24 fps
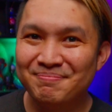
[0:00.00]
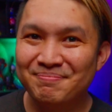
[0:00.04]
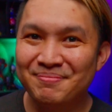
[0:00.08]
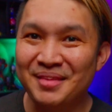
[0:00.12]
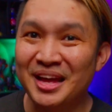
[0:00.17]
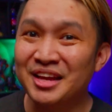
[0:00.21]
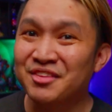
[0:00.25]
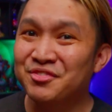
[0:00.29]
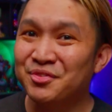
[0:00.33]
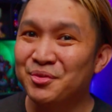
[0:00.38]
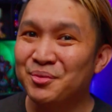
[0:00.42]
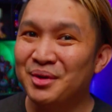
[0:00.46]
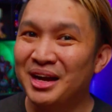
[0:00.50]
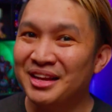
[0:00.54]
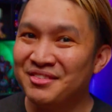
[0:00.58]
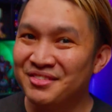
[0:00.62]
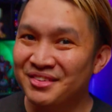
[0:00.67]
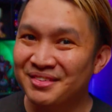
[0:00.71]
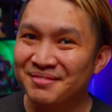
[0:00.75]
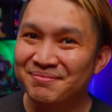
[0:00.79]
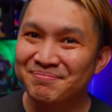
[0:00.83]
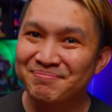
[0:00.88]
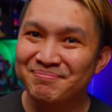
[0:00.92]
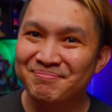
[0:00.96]
Thanks for
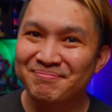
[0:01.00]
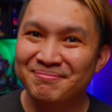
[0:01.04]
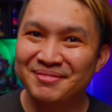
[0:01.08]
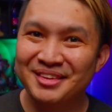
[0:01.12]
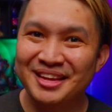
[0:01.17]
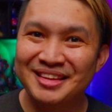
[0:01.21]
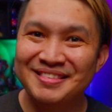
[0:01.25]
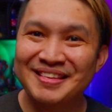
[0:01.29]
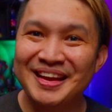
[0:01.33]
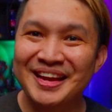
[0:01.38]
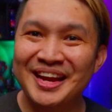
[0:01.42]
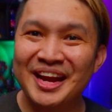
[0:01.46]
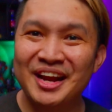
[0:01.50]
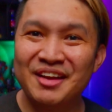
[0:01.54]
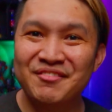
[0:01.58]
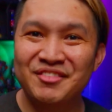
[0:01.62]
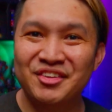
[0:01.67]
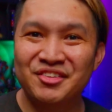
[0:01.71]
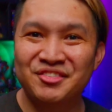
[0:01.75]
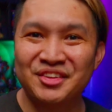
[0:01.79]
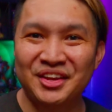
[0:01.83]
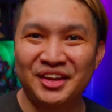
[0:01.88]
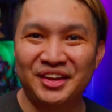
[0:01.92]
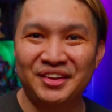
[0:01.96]
watching. Take care of
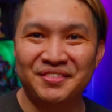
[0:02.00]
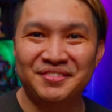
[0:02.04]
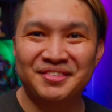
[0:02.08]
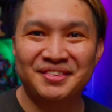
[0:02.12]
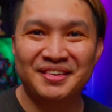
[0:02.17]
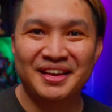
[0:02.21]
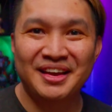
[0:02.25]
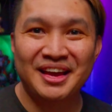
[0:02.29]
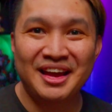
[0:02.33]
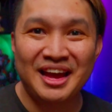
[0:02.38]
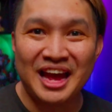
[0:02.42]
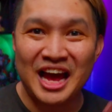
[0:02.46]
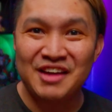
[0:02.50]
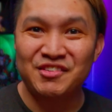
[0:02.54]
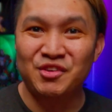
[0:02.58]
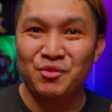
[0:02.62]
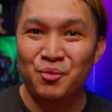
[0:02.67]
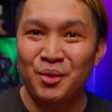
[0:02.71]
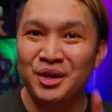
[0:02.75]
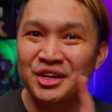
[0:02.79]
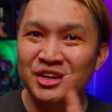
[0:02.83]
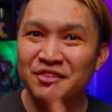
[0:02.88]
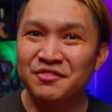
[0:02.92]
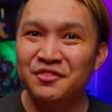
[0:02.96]
yourselves. Have a
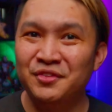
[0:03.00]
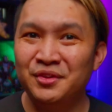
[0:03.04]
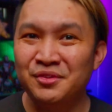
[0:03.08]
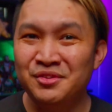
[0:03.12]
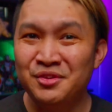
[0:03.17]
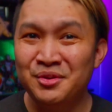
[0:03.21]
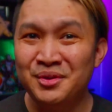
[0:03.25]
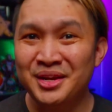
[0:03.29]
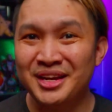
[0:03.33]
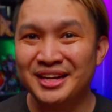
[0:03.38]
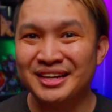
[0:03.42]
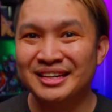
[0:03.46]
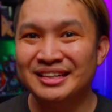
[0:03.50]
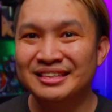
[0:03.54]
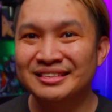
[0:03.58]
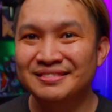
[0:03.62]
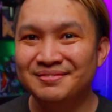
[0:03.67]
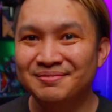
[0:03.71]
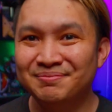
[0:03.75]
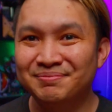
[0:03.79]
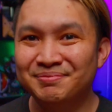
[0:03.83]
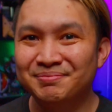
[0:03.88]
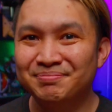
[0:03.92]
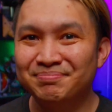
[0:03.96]
wonderful new year.
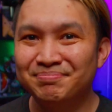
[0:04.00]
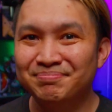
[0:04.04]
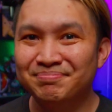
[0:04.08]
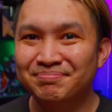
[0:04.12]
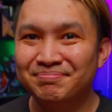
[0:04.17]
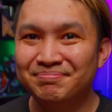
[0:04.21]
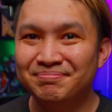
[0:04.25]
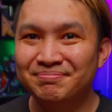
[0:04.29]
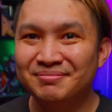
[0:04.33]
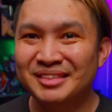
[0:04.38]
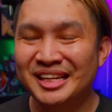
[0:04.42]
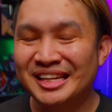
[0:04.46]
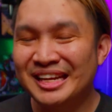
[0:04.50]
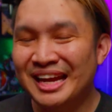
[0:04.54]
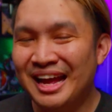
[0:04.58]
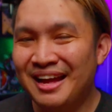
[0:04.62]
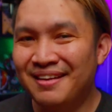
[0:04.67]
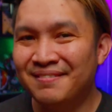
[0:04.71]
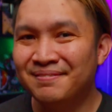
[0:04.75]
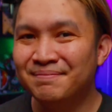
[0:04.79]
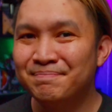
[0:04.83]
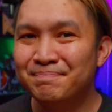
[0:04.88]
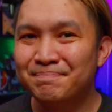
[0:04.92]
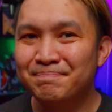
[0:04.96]
And yeah,
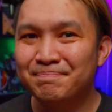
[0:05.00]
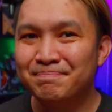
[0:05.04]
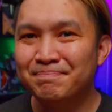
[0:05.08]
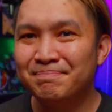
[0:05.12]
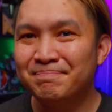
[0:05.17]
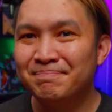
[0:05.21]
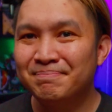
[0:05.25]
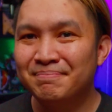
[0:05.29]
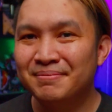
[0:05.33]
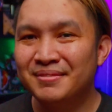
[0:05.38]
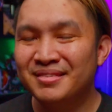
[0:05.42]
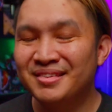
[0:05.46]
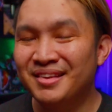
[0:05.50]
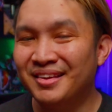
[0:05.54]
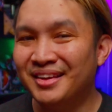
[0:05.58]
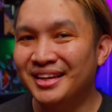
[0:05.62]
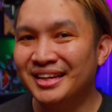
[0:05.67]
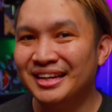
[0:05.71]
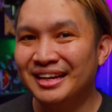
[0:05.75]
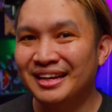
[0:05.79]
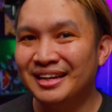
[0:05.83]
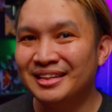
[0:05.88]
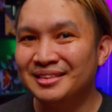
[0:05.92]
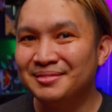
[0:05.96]
that's all I
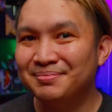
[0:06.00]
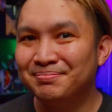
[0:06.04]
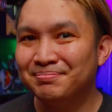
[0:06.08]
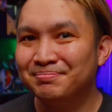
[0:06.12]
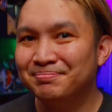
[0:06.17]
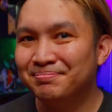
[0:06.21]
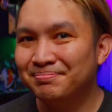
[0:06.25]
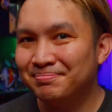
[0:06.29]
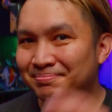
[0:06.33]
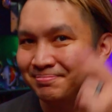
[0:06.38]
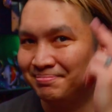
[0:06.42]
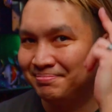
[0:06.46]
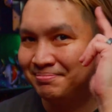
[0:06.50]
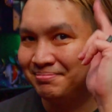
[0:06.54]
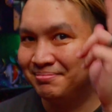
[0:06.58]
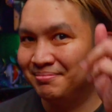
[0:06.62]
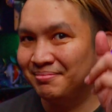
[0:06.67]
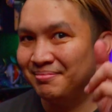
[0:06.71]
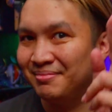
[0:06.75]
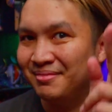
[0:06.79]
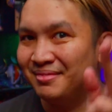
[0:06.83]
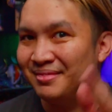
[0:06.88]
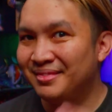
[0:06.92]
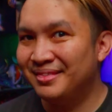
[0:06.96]
got.
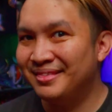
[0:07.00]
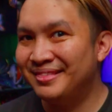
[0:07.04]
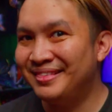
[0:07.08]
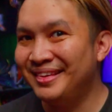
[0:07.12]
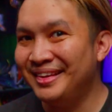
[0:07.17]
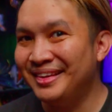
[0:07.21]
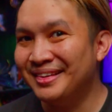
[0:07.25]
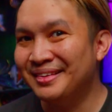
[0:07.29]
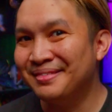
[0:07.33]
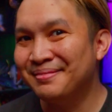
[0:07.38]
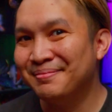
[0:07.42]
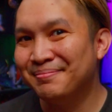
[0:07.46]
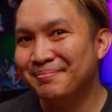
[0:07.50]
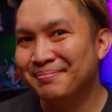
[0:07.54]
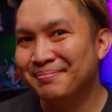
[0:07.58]
See ya.